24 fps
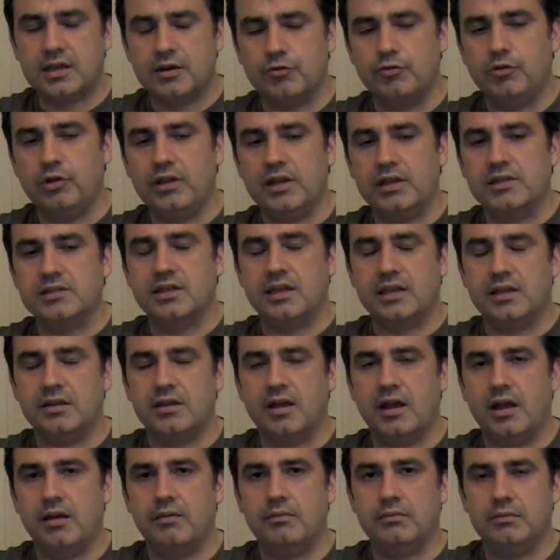really exciting
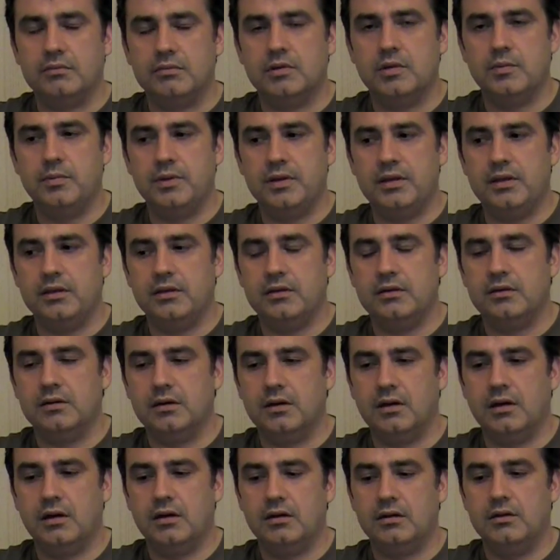time to be
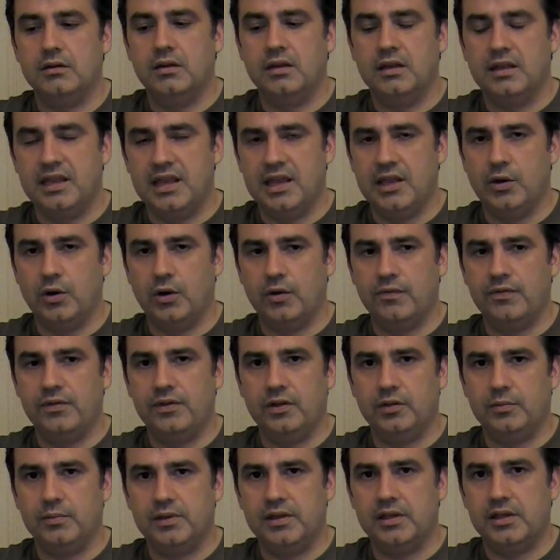in our
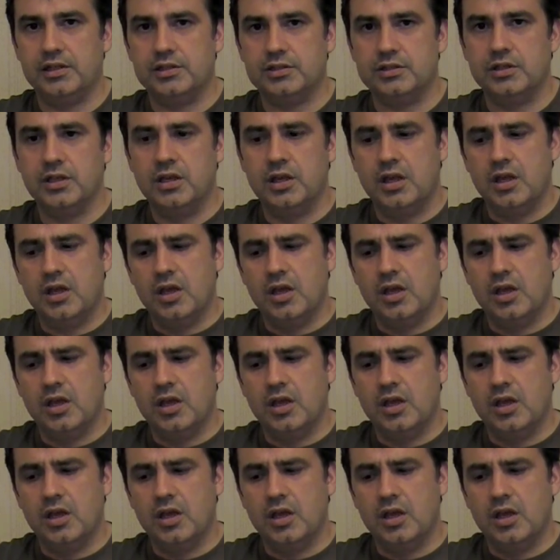field, because